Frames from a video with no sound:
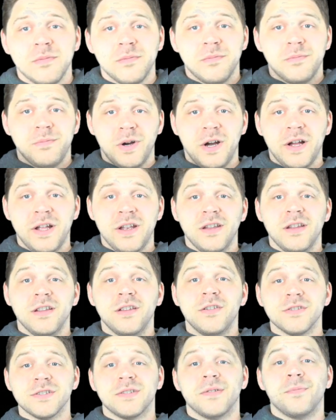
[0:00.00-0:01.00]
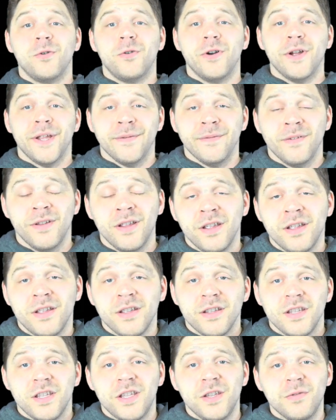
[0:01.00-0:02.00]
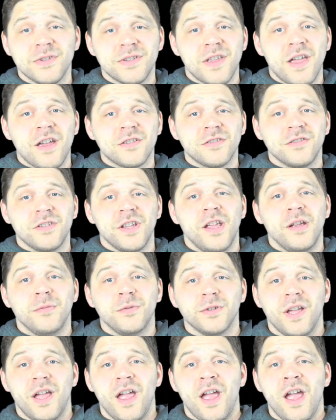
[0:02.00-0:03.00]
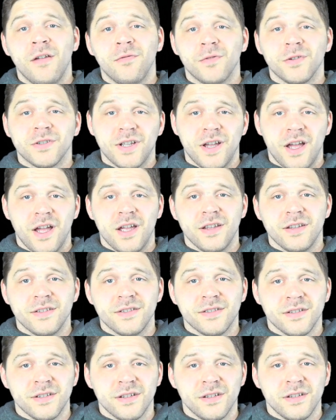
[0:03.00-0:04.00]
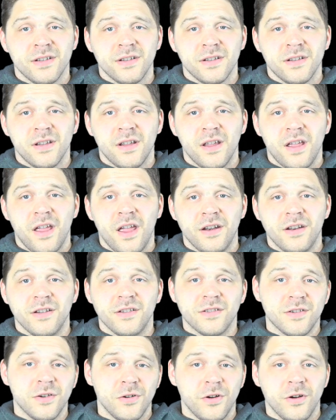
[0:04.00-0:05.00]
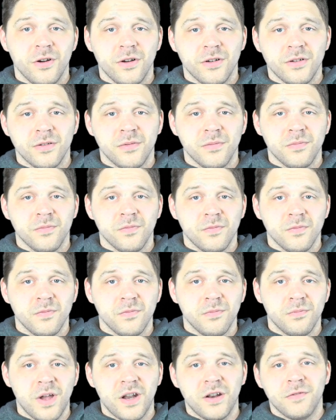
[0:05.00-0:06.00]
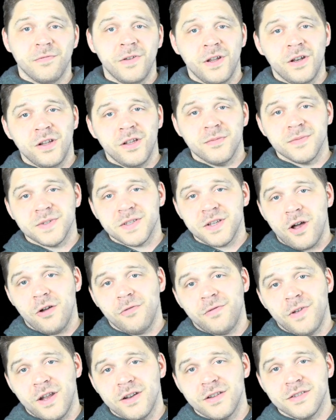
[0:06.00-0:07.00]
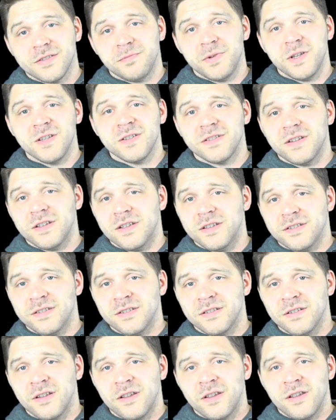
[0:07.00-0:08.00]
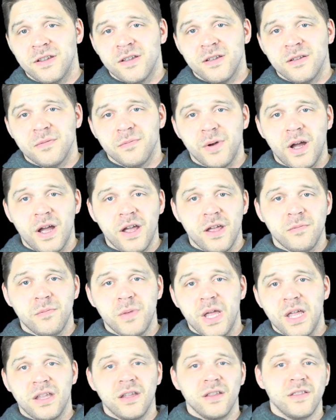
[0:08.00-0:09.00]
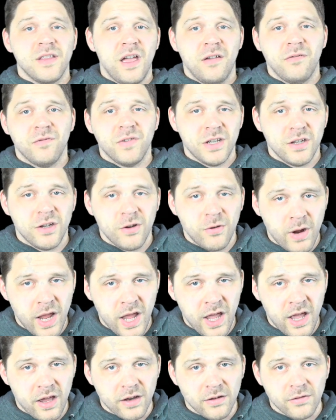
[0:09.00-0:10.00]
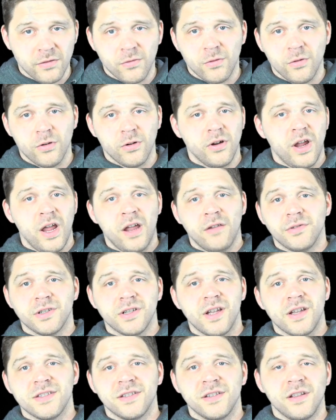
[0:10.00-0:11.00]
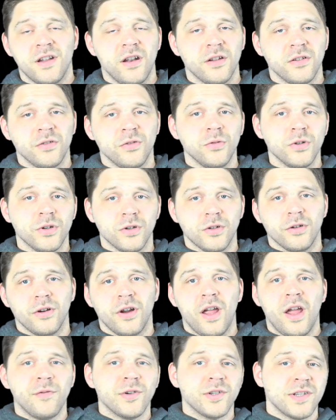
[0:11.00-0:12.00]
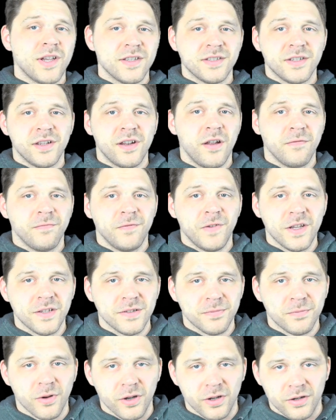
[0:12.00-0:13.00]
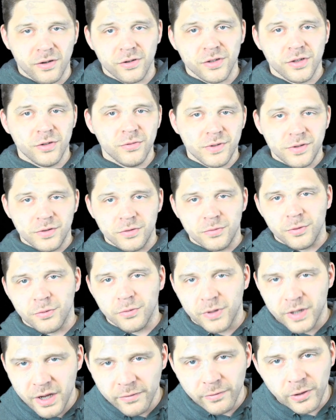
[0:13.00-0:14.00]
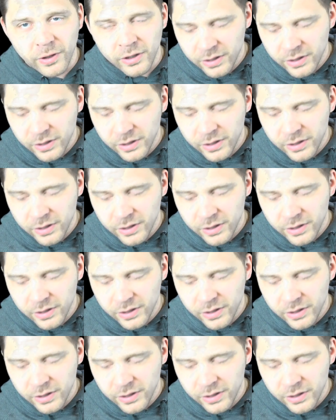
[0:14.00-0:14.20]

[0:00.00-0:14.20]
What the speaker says: But here's the point. He was actually able to advertise and in turn benefit himself and his business by making that video ad or advertising on Google or advertising on Facebook or YouTube or whatever.